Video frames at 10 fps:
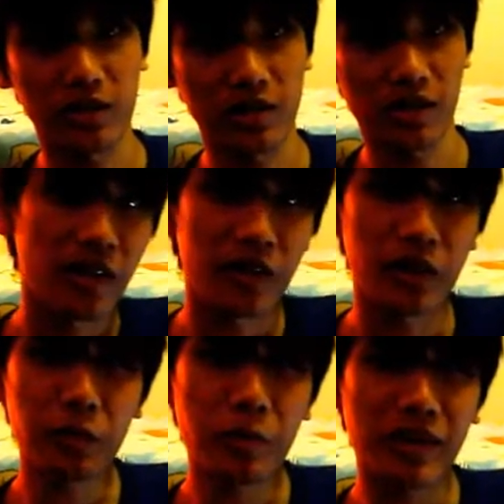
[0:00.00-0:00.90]
Hotel.
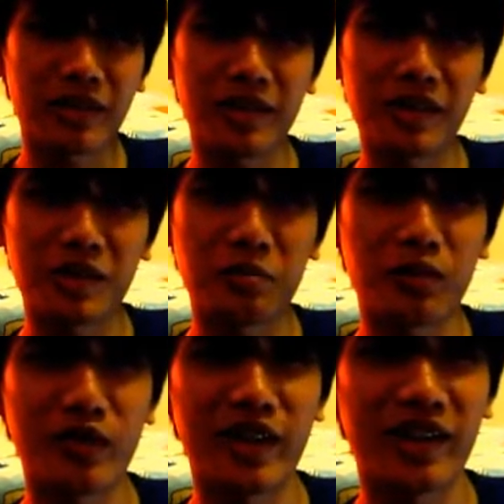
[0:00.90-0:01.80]
The Diplomat Hotel is a
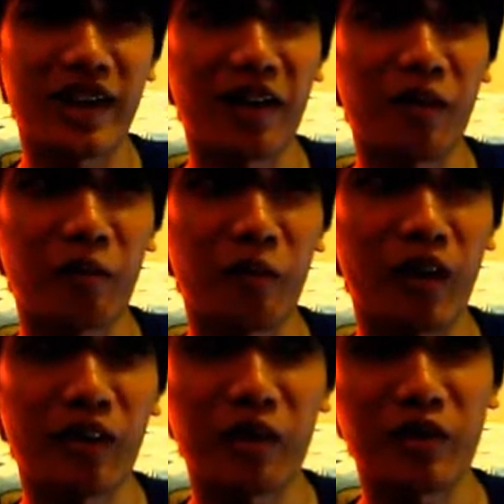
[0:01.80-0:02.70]
movie that
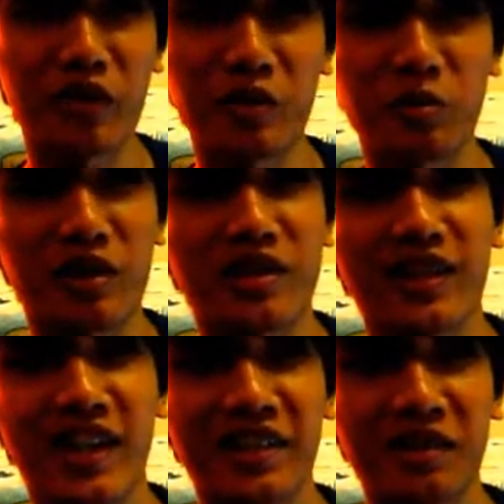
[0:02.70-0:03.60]
when I finished watching
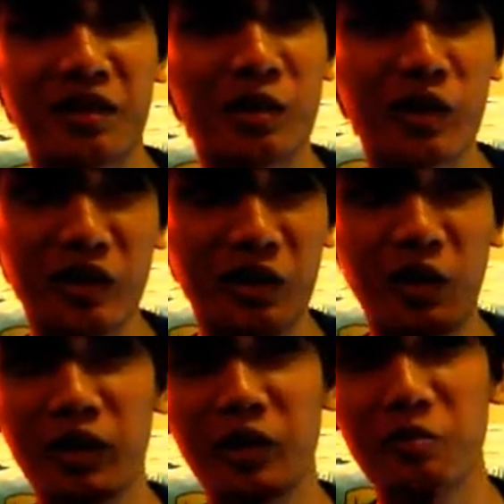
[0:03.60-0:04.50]
it, I couldn't
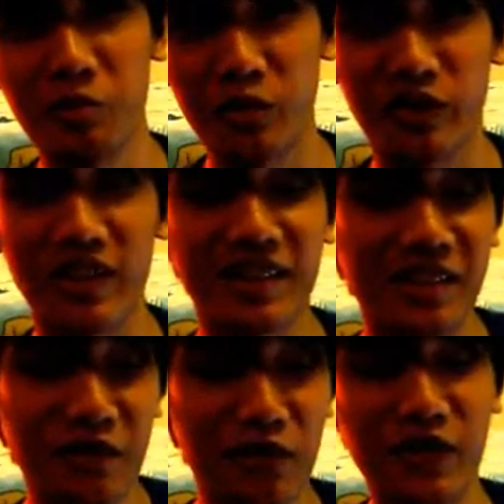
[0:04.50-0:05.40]
call it a movie. It
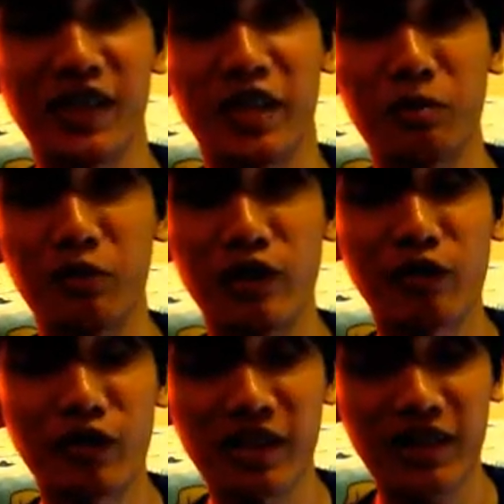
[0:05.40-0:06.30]
did feel like a movie. It
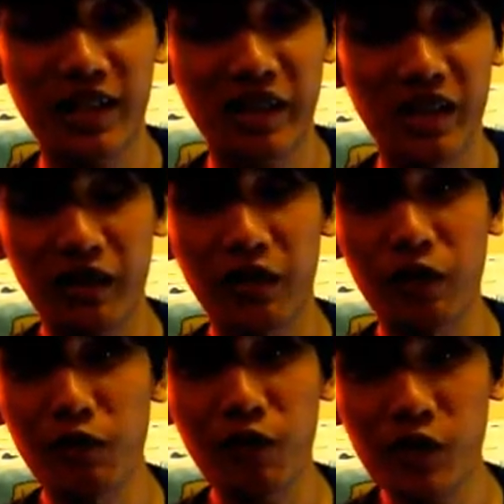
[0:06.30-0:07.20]
felt like
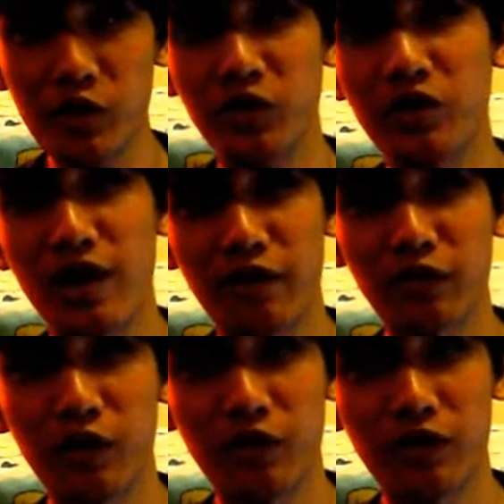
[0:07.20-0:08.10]
the first draft
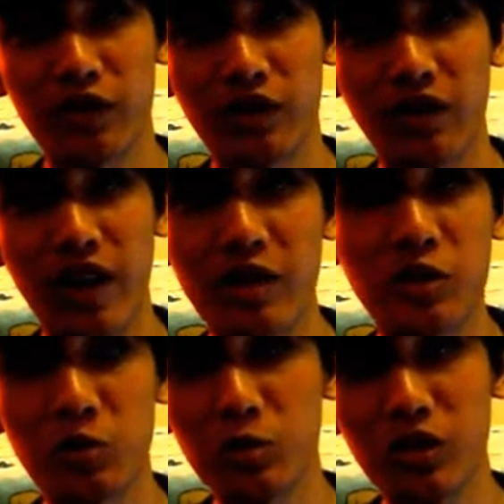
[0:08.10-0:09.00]
of a high
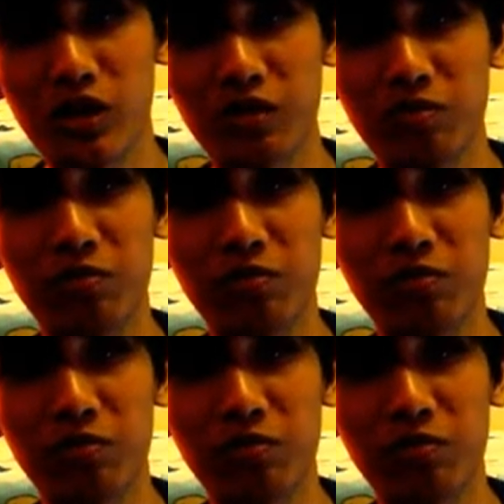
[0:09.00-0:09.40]
school